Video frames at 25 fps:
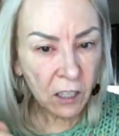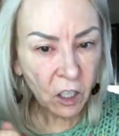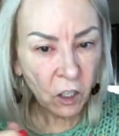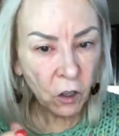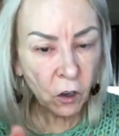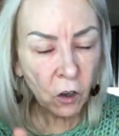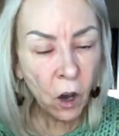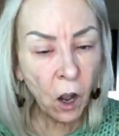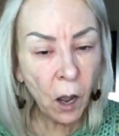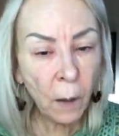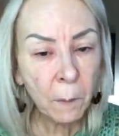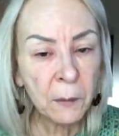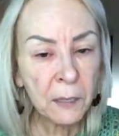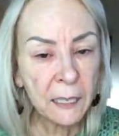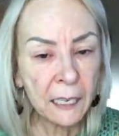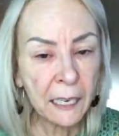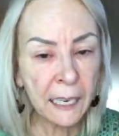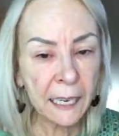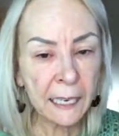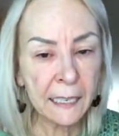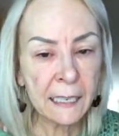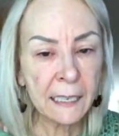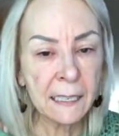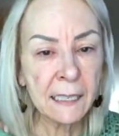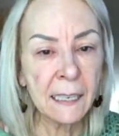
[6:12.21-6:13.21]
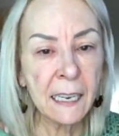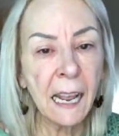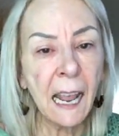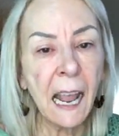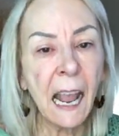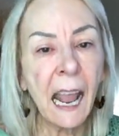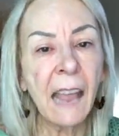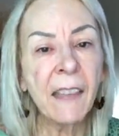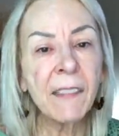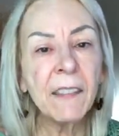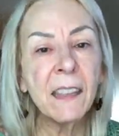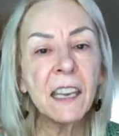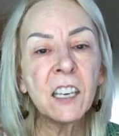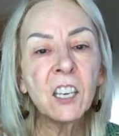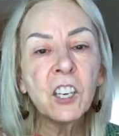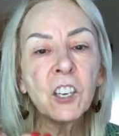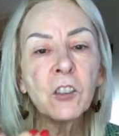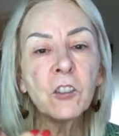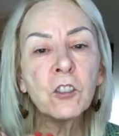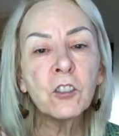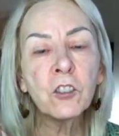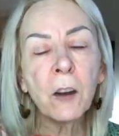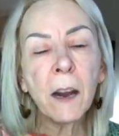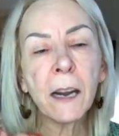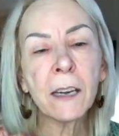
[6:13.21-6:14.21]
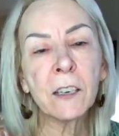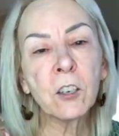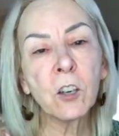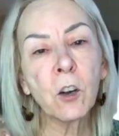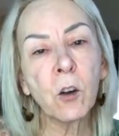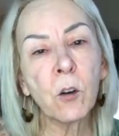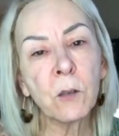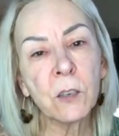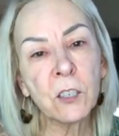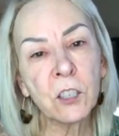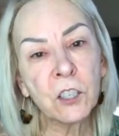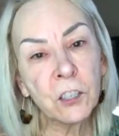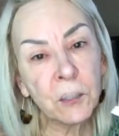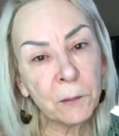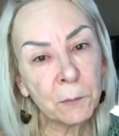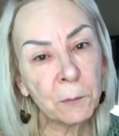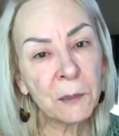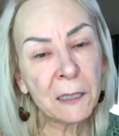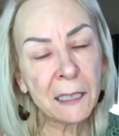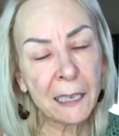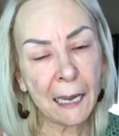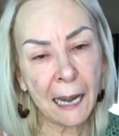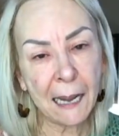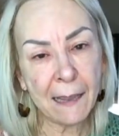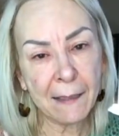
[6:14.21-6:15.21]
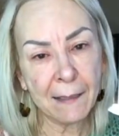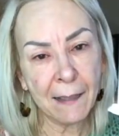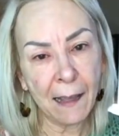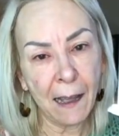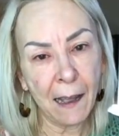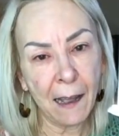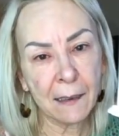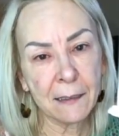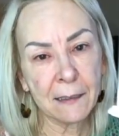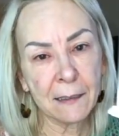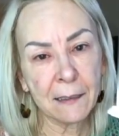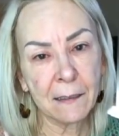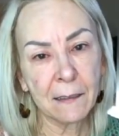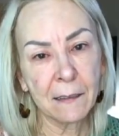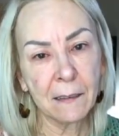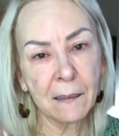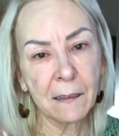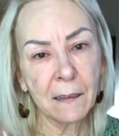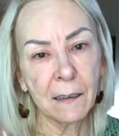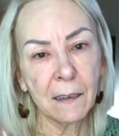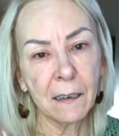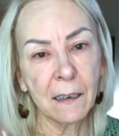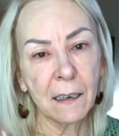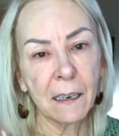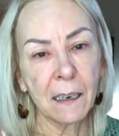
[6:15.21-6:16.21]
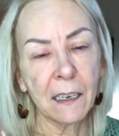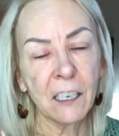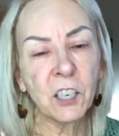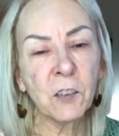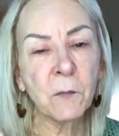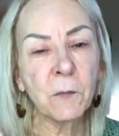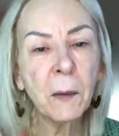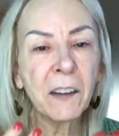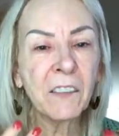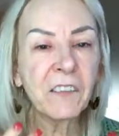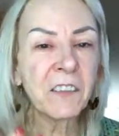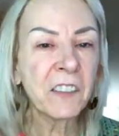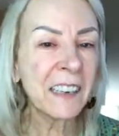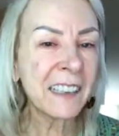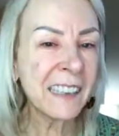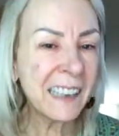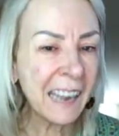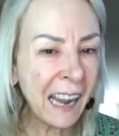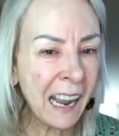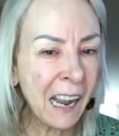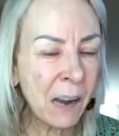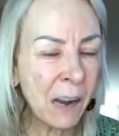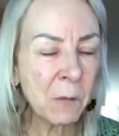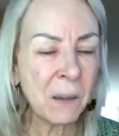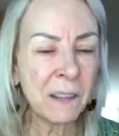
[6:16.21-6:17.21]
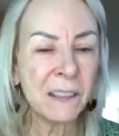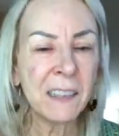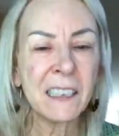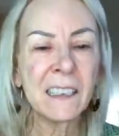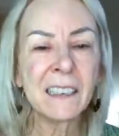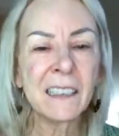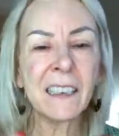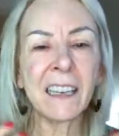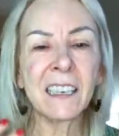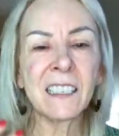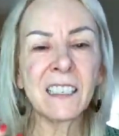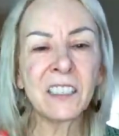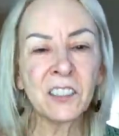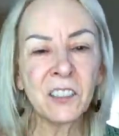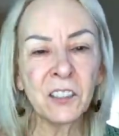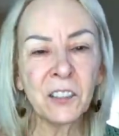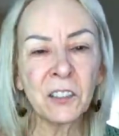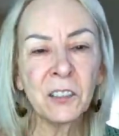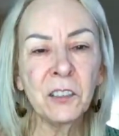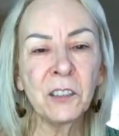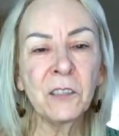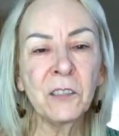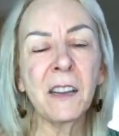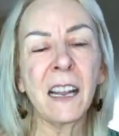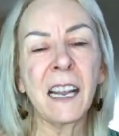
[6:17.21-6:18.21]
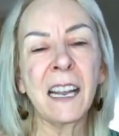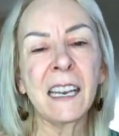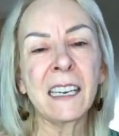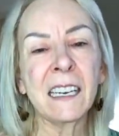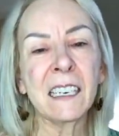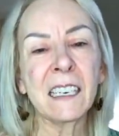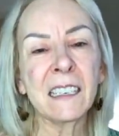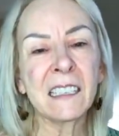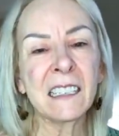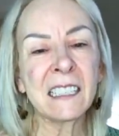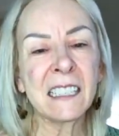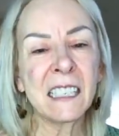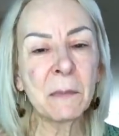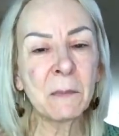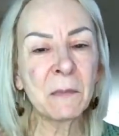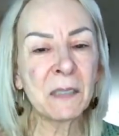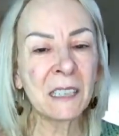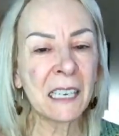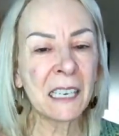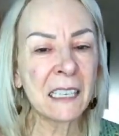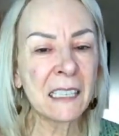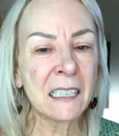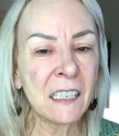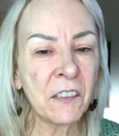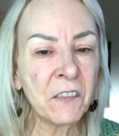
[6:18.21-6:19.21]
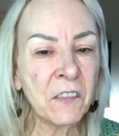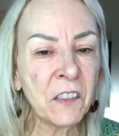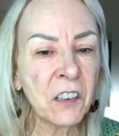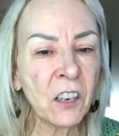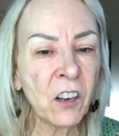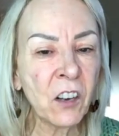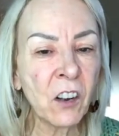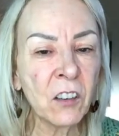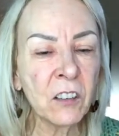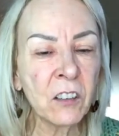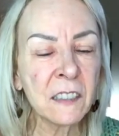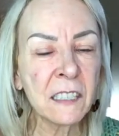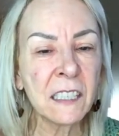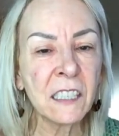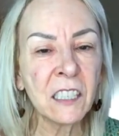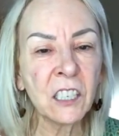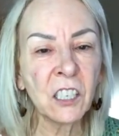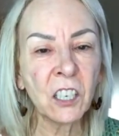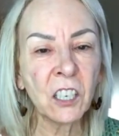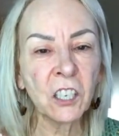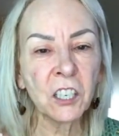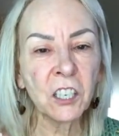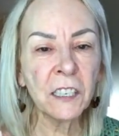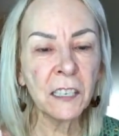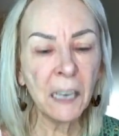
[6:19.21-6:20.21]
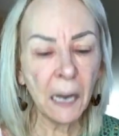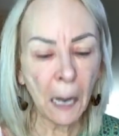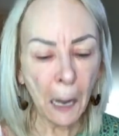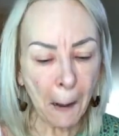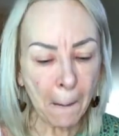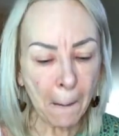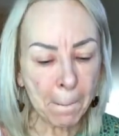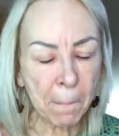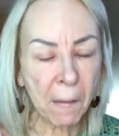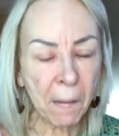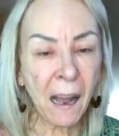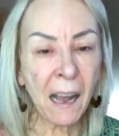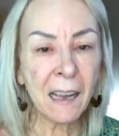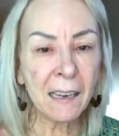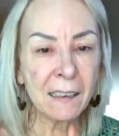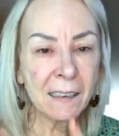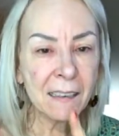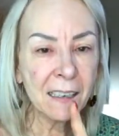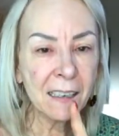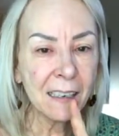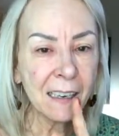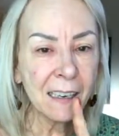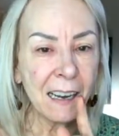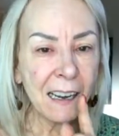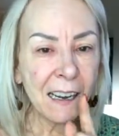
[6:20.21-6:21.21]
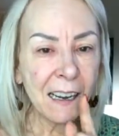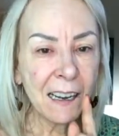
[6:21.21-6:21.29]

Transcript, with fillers: you know complicated and then you try to go and duplicate that you might forget what did they do and it seems like difficult till you learn but